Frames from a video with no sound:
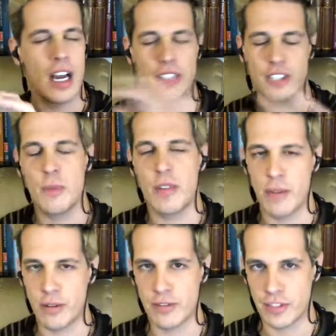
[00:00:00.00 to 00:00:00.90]
I don't blame
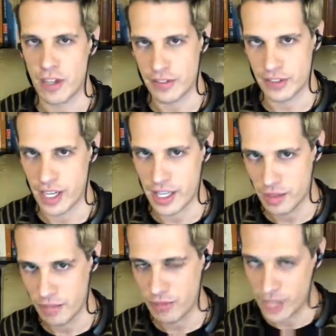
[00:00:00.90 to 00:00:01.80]
anyone for laughing at
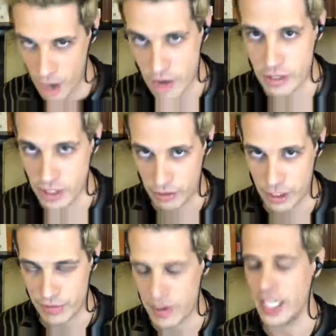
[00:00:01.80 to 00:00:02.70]
them. They are really,
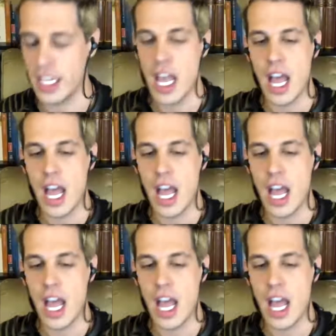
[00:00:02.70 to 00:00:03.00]
really funny.